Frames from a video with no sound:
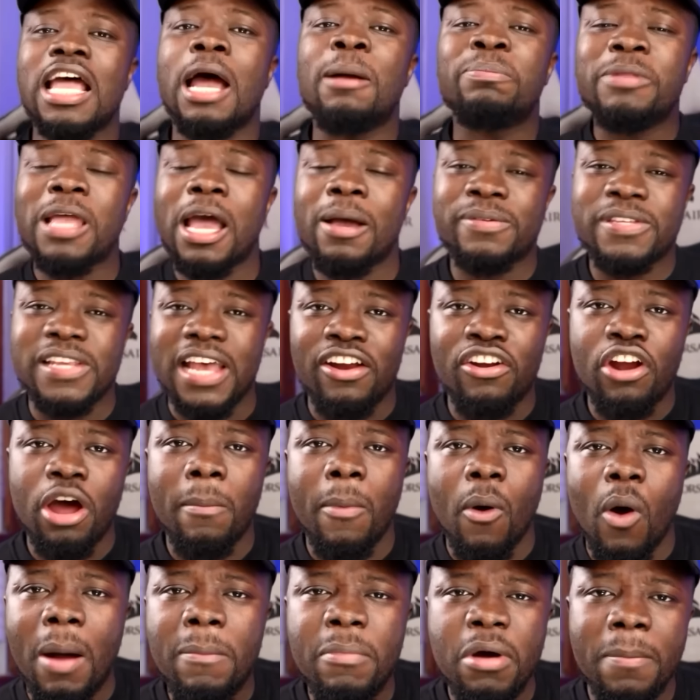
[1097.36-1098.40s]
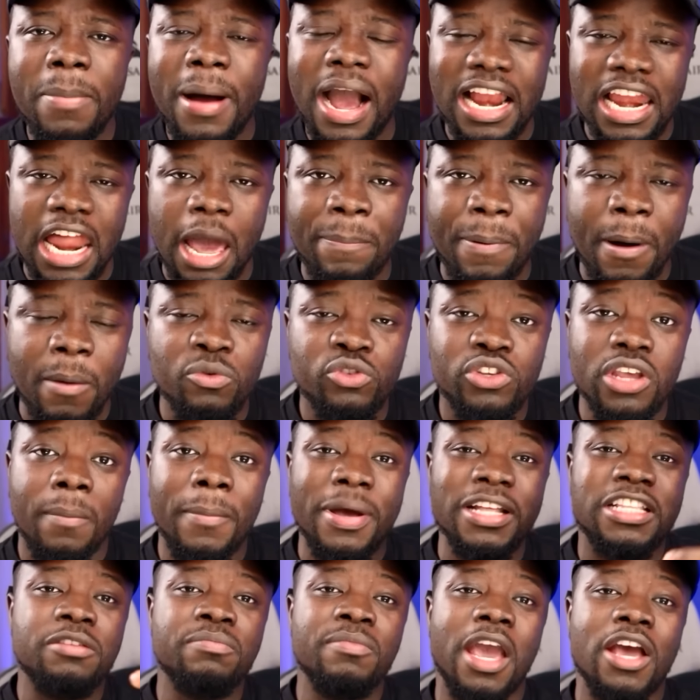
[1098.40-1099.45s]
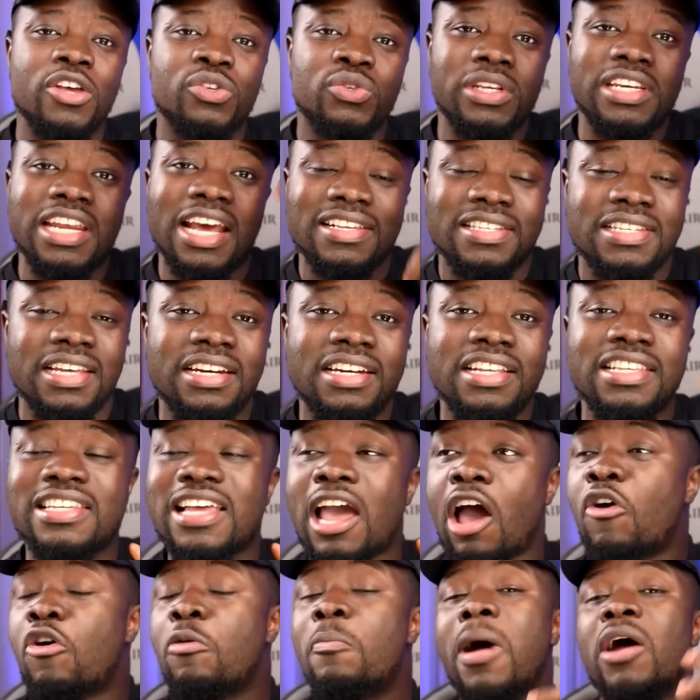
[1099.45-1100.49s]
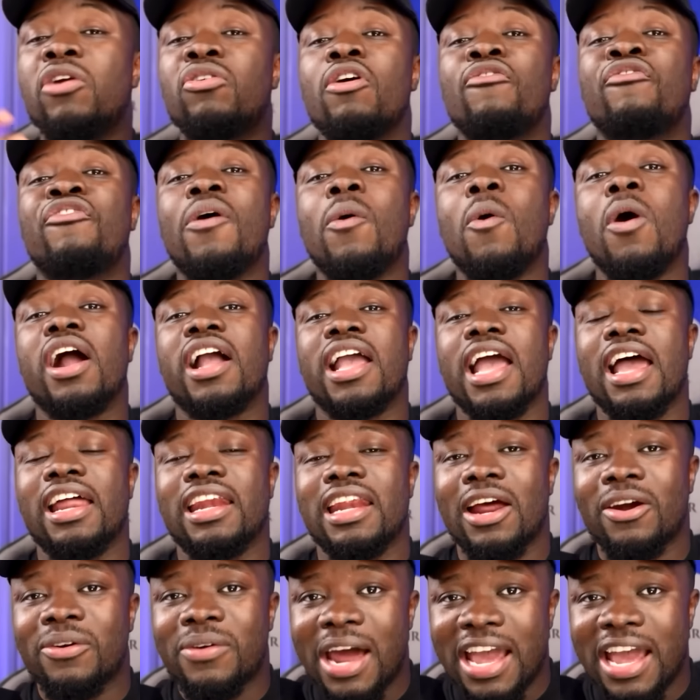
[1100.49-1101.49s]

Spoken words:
Tap send number one mobile app of Jabet Mia Sudia send this car command off for Ghana.